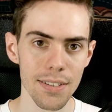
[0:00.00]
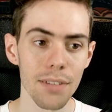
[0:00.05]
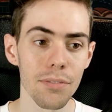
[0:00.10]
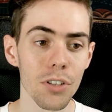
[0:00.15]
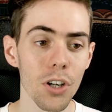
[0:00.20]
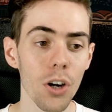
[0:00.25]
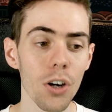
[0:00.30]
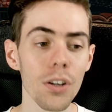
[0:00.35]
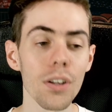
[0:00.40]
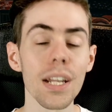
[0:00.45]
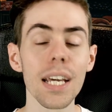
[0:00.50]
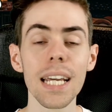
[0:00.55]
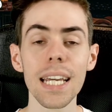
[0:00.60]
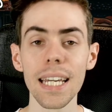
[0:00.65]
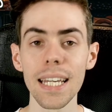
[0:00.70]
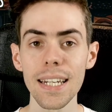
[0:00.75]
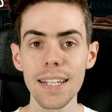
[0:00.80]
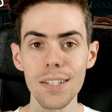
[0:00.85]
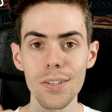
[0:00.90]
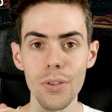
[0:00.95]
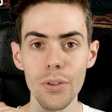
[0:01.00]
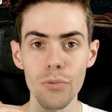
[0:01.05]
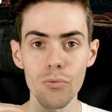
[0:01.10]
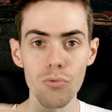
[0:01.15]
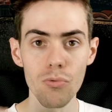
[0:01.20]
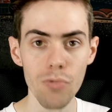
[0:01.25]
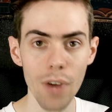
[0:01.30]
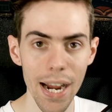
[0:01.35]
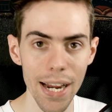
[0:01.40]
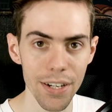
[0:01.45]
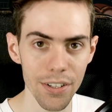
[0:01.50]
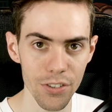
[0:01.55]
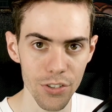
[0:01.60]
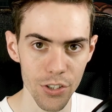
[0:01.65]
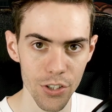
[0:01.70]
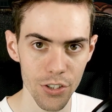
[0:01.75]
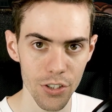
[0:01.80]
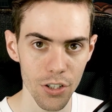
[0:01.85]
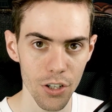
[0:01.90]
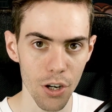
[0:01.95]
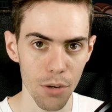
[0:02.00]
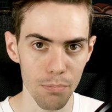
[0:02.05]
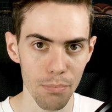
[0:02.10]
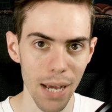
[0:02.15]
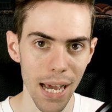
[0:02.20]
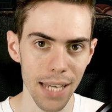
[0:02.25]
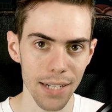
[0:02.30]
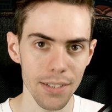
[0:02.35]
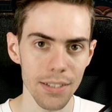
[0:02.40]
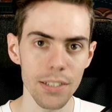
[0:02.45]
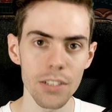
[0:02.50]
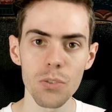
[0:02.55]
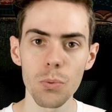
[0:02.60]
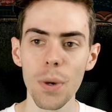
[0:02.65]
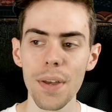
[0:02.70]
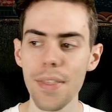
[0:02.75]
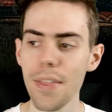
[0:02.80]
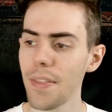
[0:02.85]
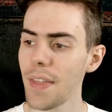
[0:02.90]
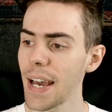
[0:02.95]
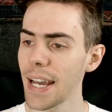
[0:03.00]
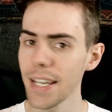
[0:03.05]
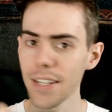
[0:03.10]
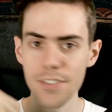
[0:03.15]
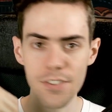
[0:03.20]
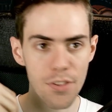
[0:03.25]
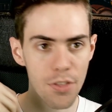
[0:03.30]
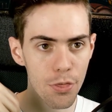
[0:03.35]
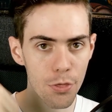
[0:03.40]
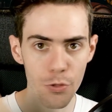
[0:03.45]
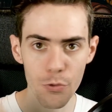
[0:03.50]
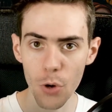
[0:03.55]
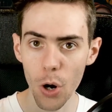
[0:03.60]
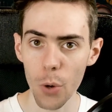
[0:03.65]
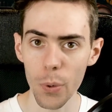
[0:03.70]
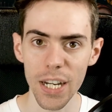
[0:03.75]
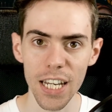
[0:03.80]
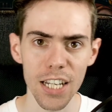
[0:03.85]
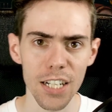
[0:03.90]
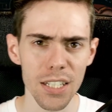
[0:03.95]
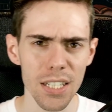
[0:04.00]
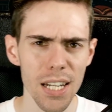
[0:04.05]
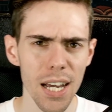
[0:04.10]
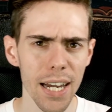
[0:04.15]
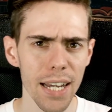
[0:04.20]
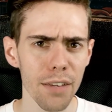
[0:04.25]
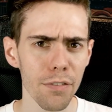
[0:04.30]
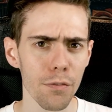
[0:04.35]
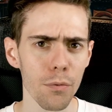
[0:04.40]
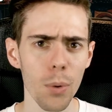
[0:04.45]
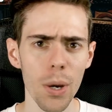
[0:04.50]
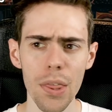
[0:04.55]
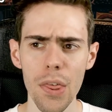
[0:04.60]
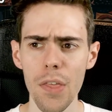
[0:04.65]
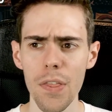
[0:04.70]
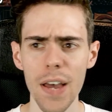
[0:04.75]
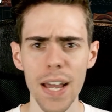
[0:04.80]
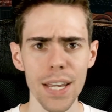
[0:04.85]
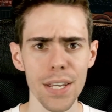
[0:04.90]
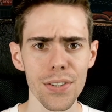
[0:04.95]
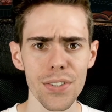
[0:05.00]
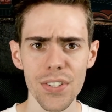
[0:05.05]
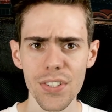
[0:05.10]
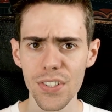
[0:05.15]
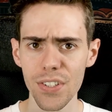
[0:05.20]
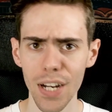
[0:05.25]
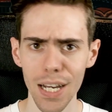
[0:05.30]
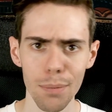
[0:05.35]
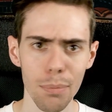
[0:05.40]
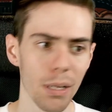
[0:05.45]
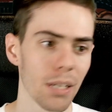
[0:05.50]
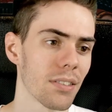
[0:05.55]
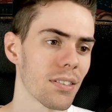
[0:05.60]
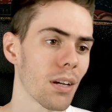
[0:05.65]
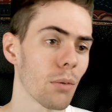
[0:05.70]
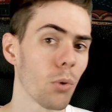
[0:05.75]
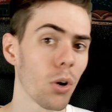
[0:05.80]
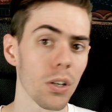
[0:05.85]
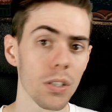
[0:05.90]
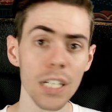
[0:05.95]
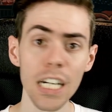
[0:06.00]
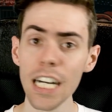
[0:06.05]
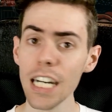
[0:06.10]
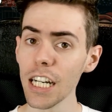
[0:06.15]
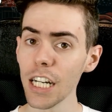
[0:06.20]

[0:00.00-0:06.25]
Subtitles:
have gone, it is the ranged combatants, whether that is throwing a knife, whether that is sniping someone,